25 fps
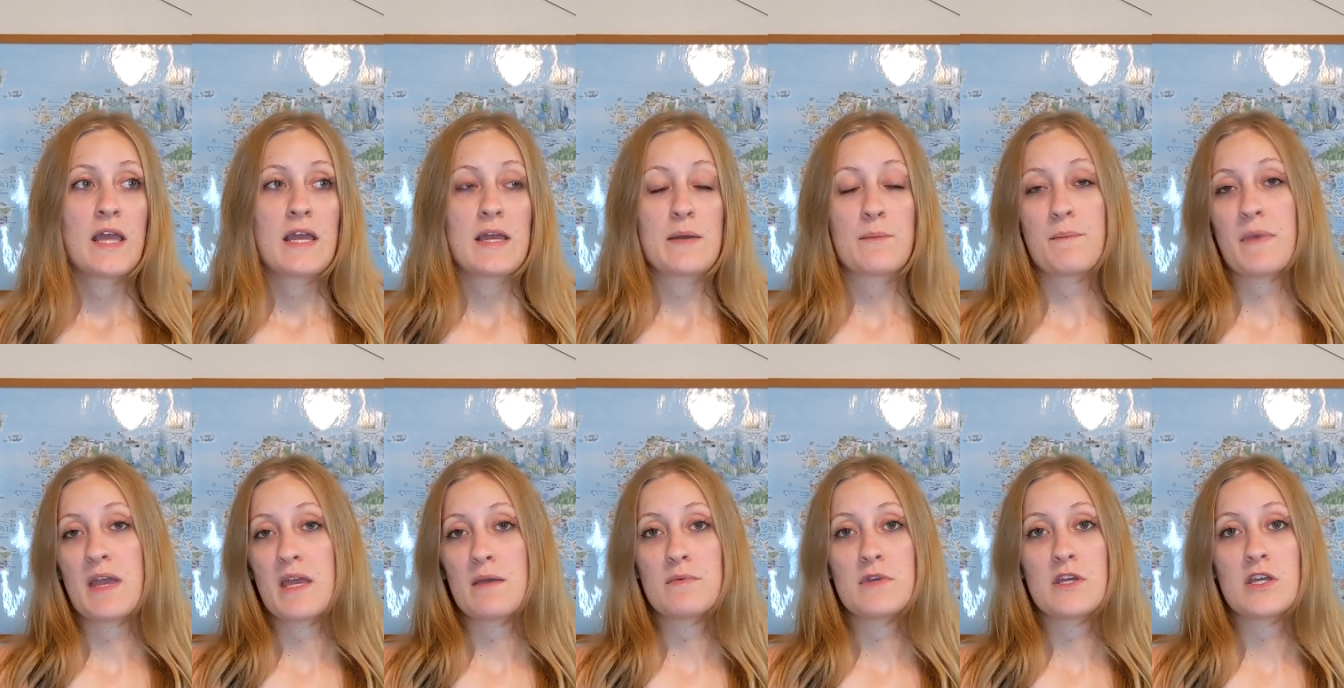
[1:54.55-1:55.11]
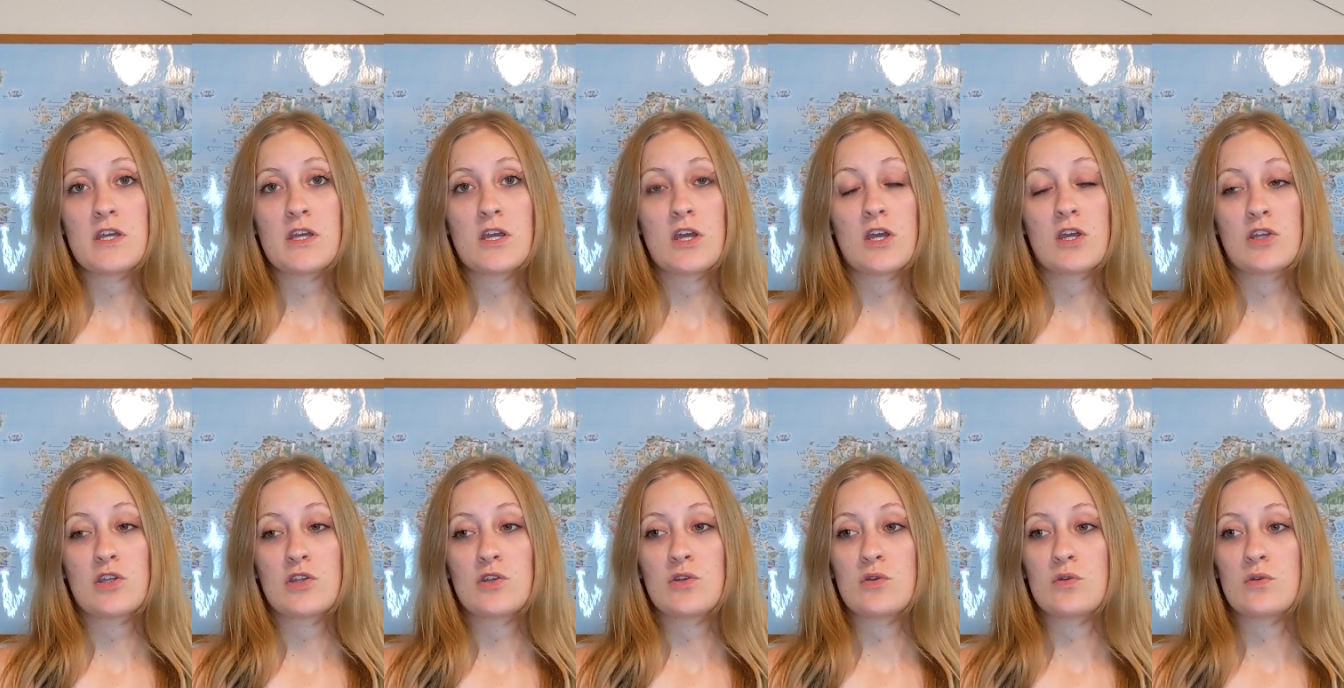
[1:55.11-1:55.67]
maybe
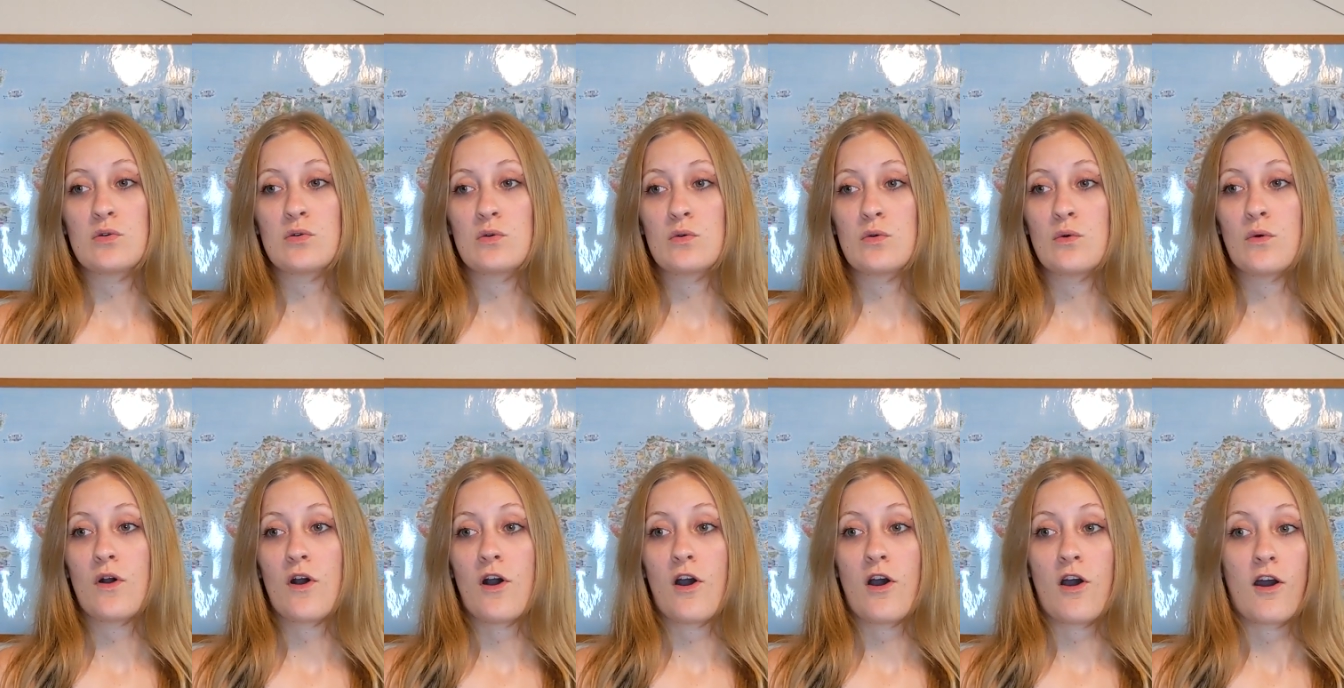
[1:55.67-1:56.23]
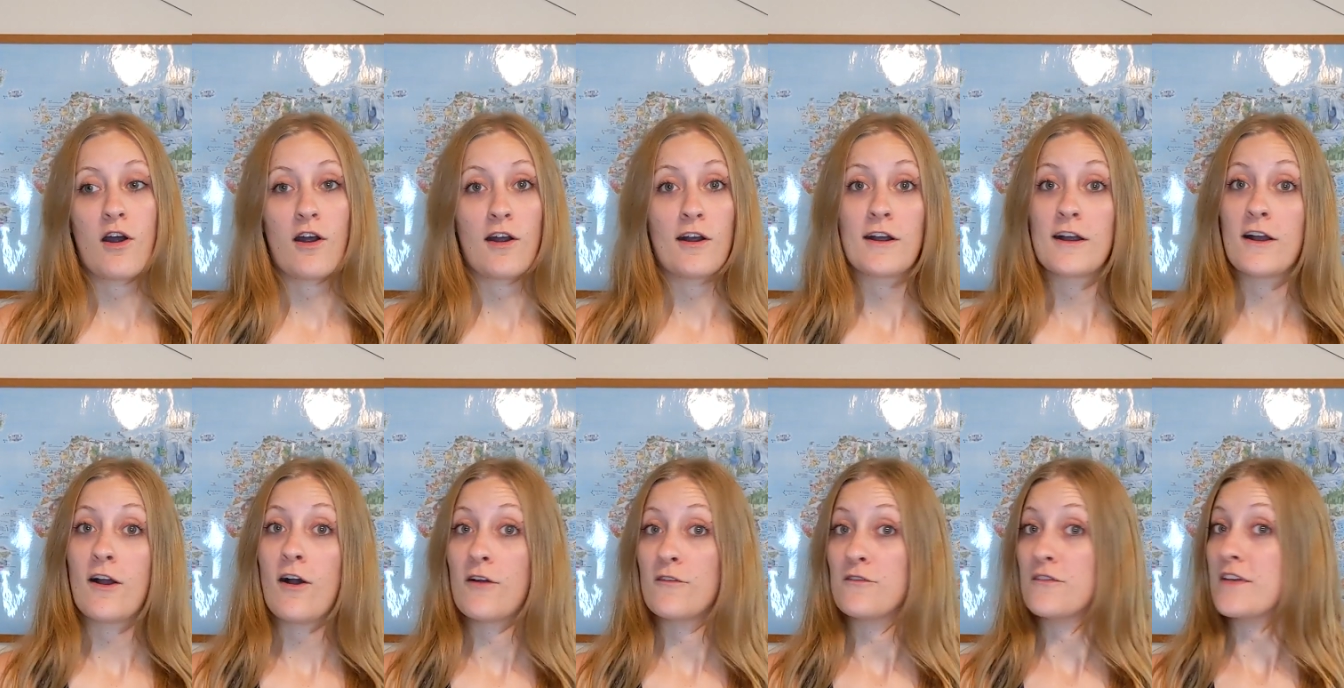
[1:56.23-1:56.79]
you
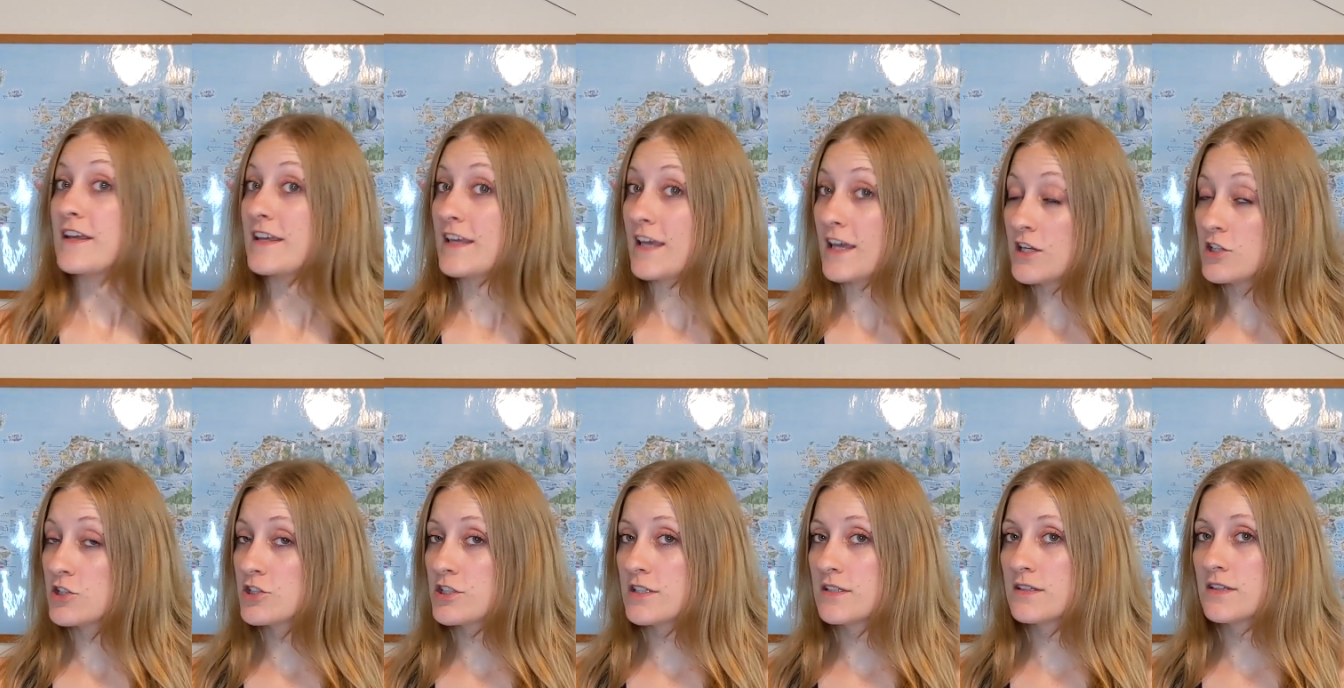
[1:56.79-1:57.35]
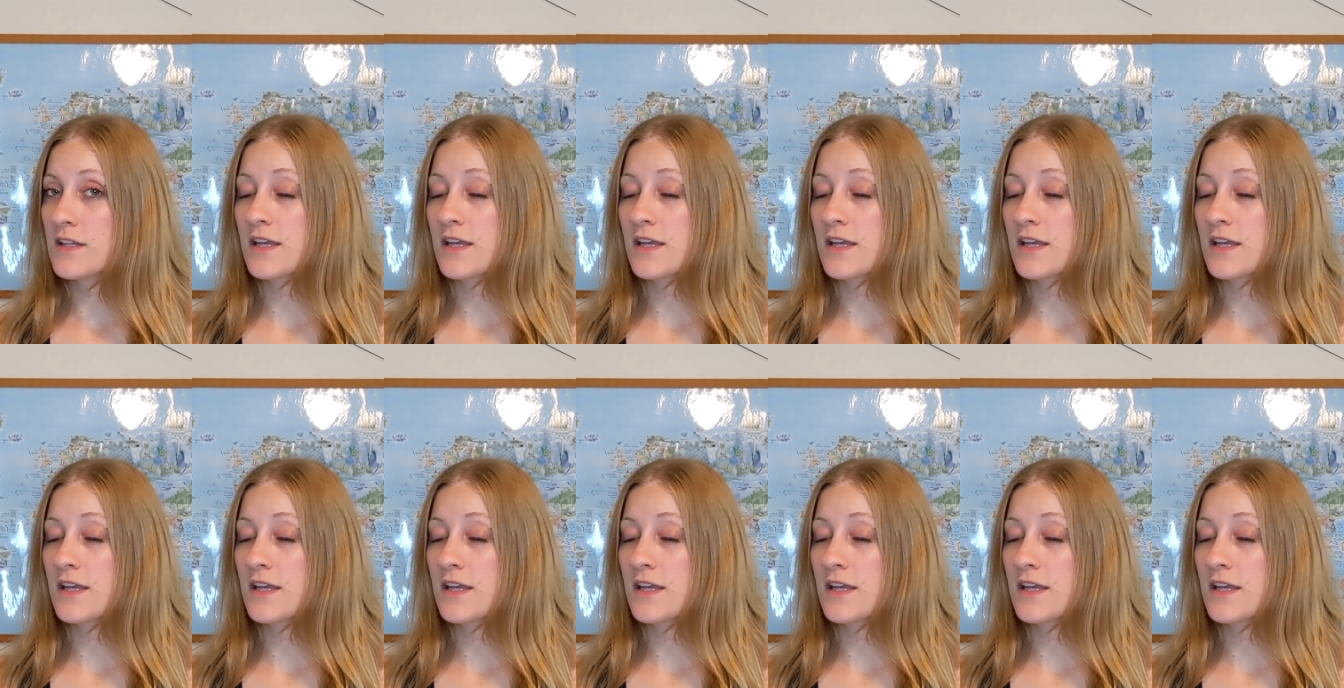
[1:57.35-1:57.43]
are on vacation,